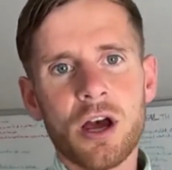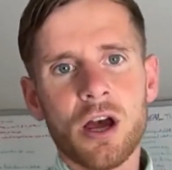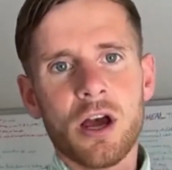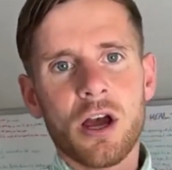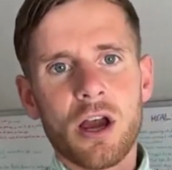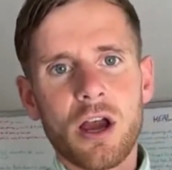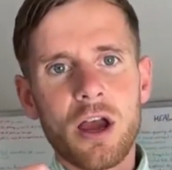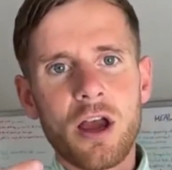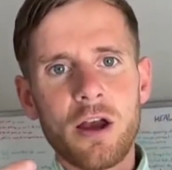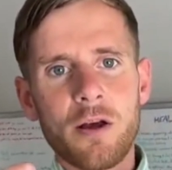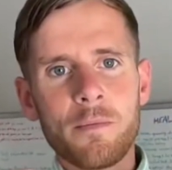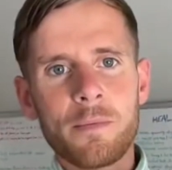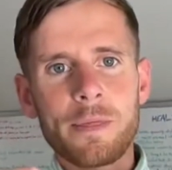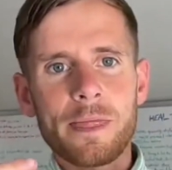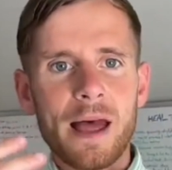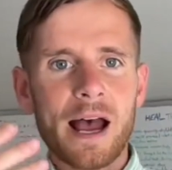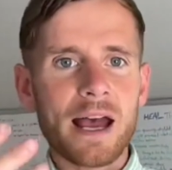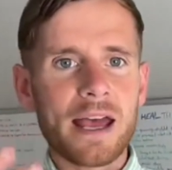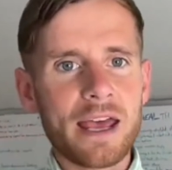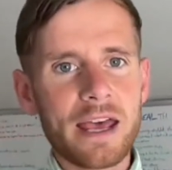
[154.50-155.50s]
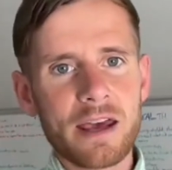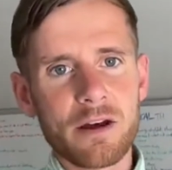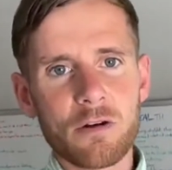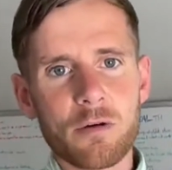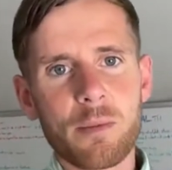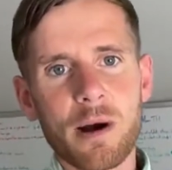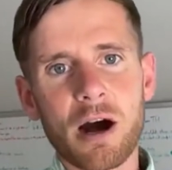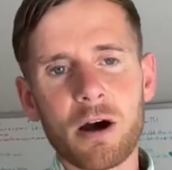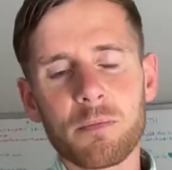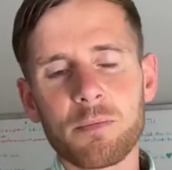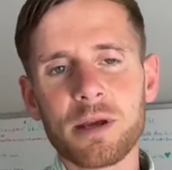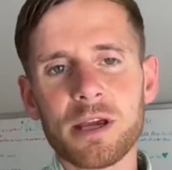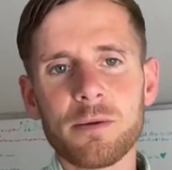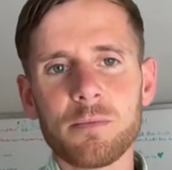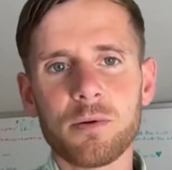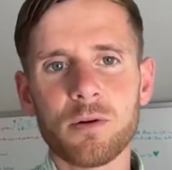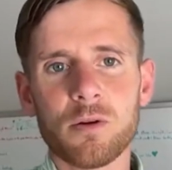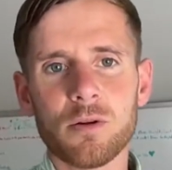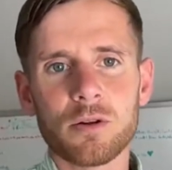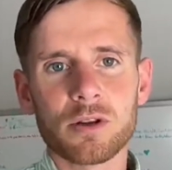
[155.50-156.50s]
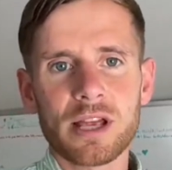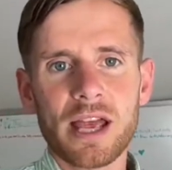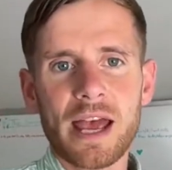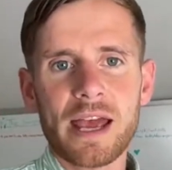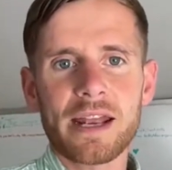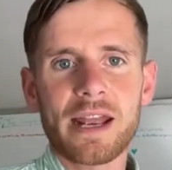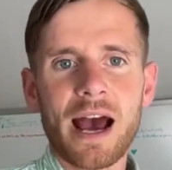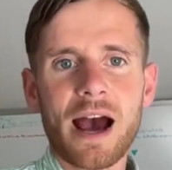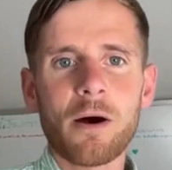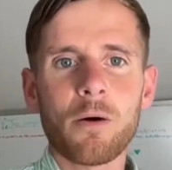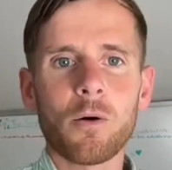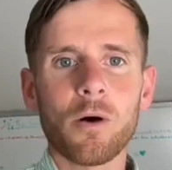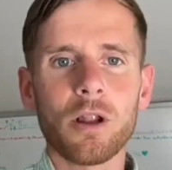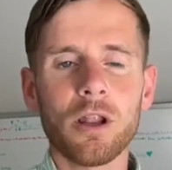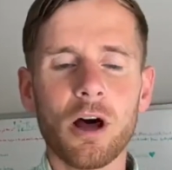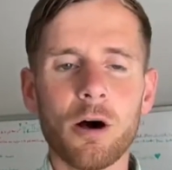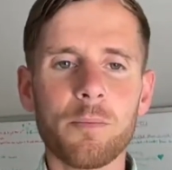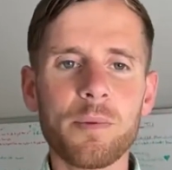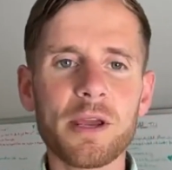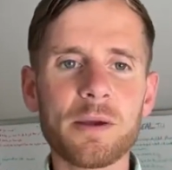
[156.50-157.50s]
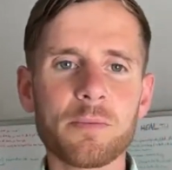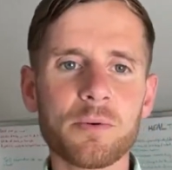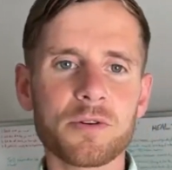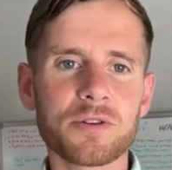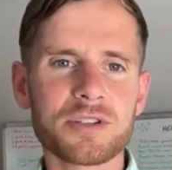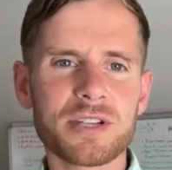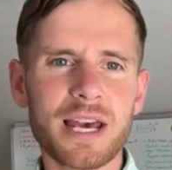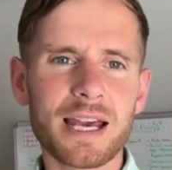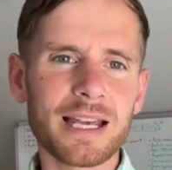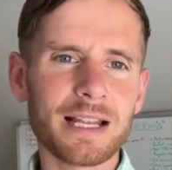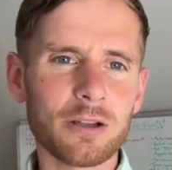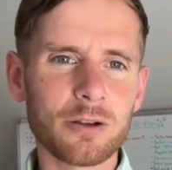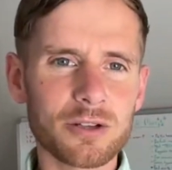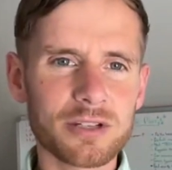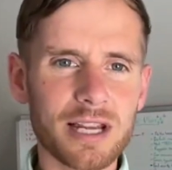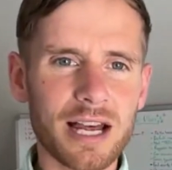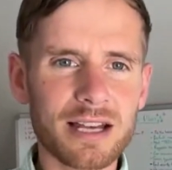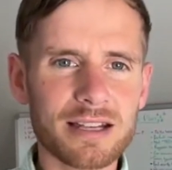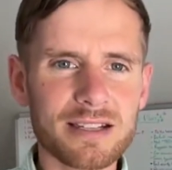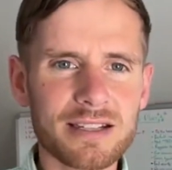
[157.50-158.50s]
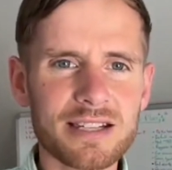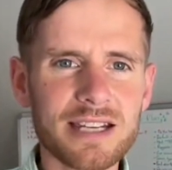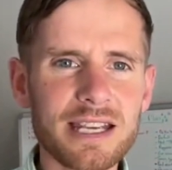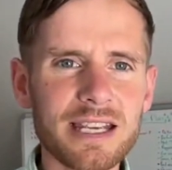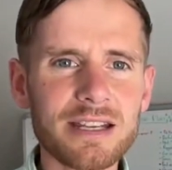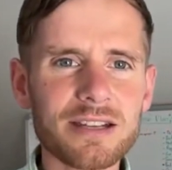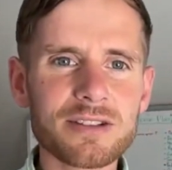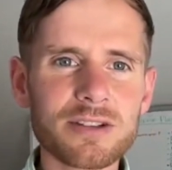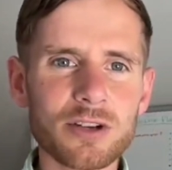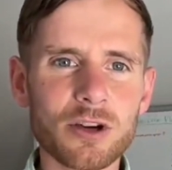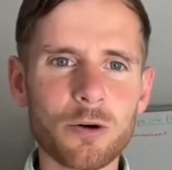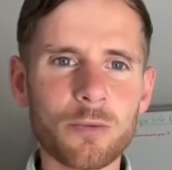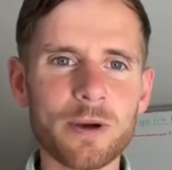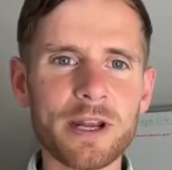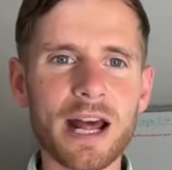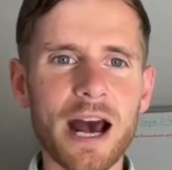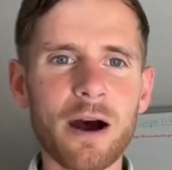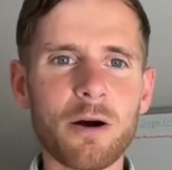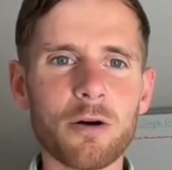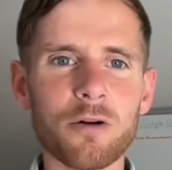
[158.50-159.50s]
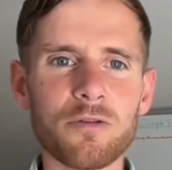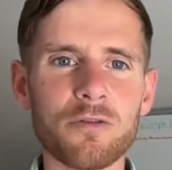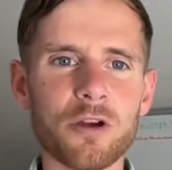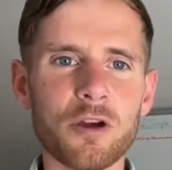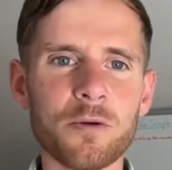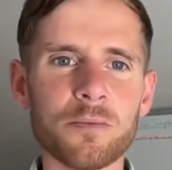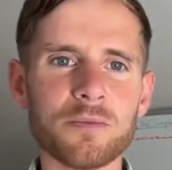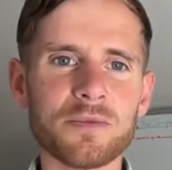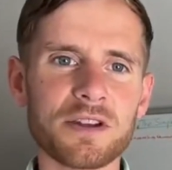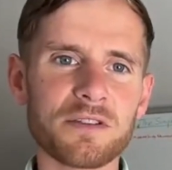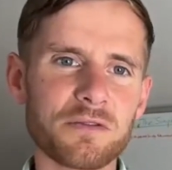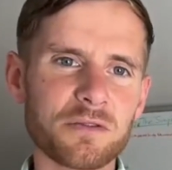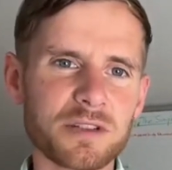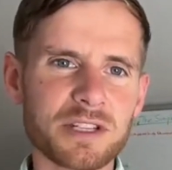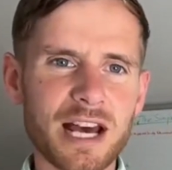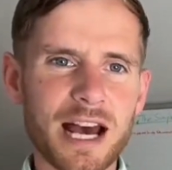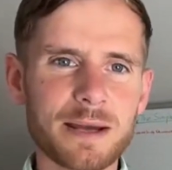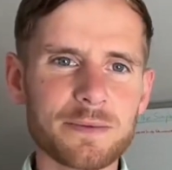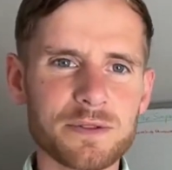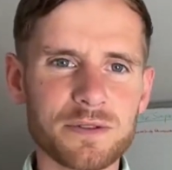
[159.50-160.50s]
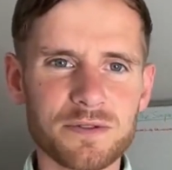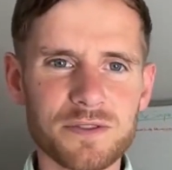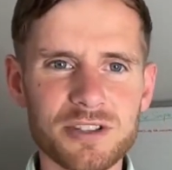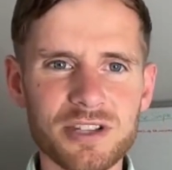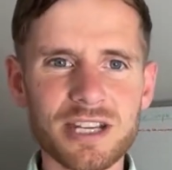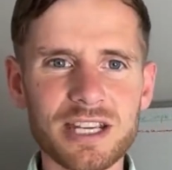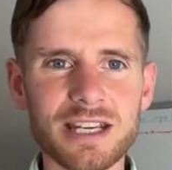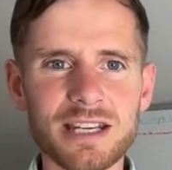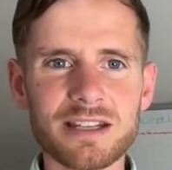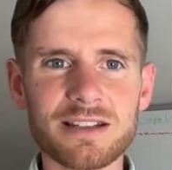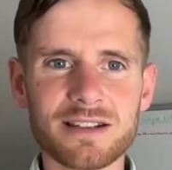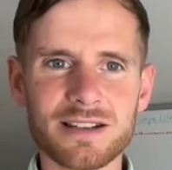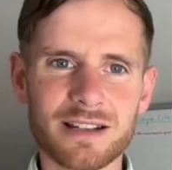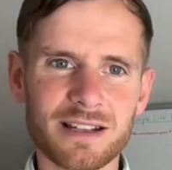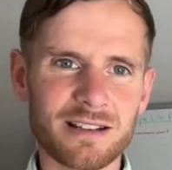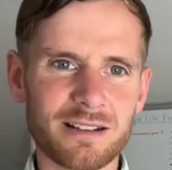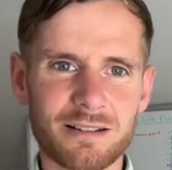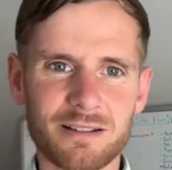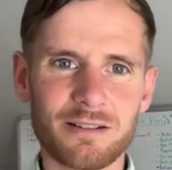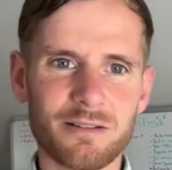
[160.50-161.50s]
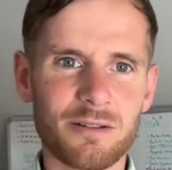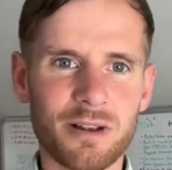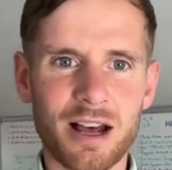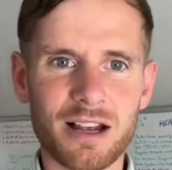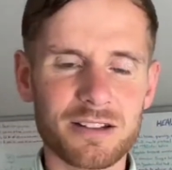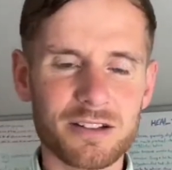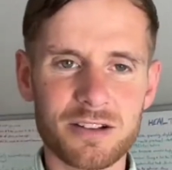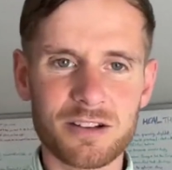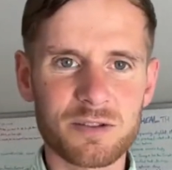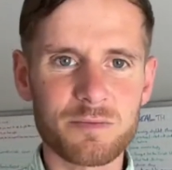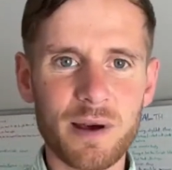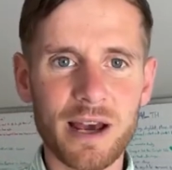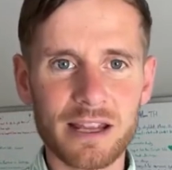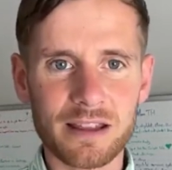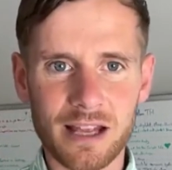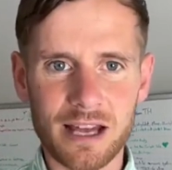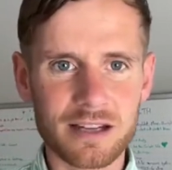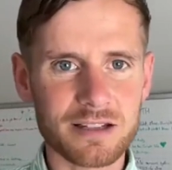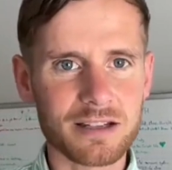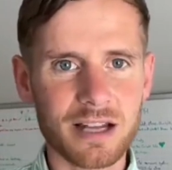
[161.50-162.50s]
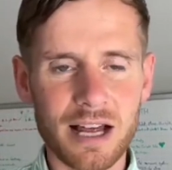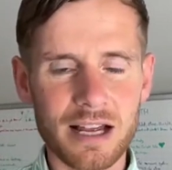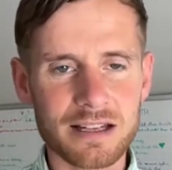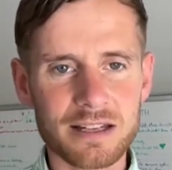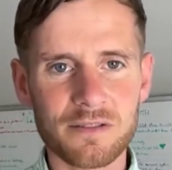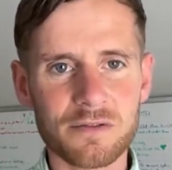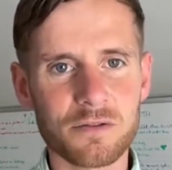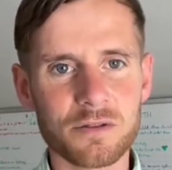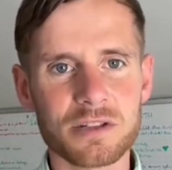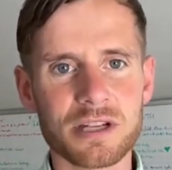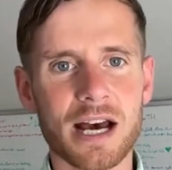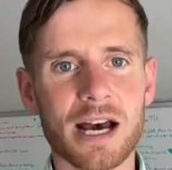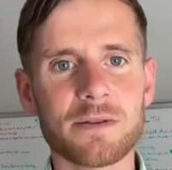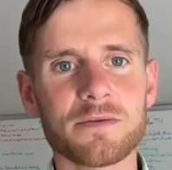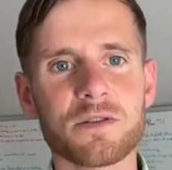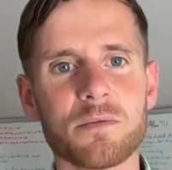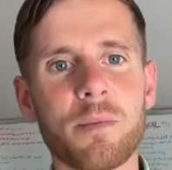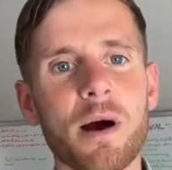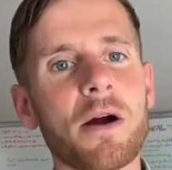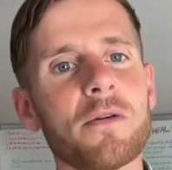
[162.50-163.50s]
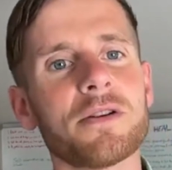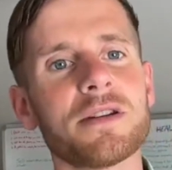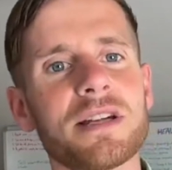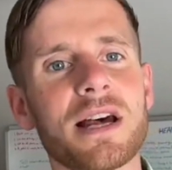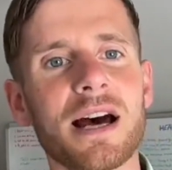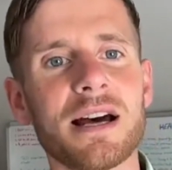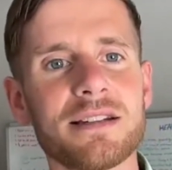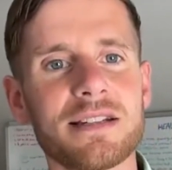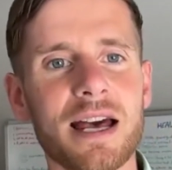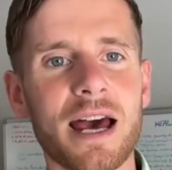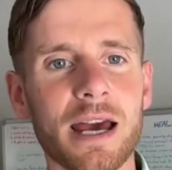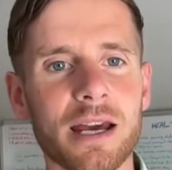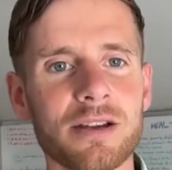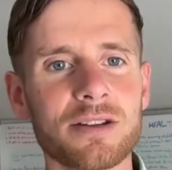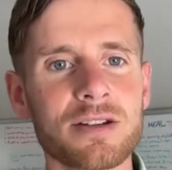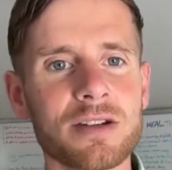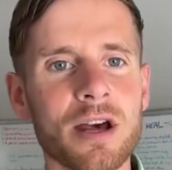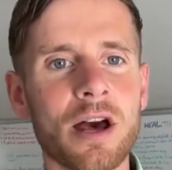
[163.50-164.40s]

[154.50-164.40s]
I hear about people getting out. A lot of people say it looks like seeds are coming out of them, different types of seeds, and I suspect that's like different types of parasites' eggs.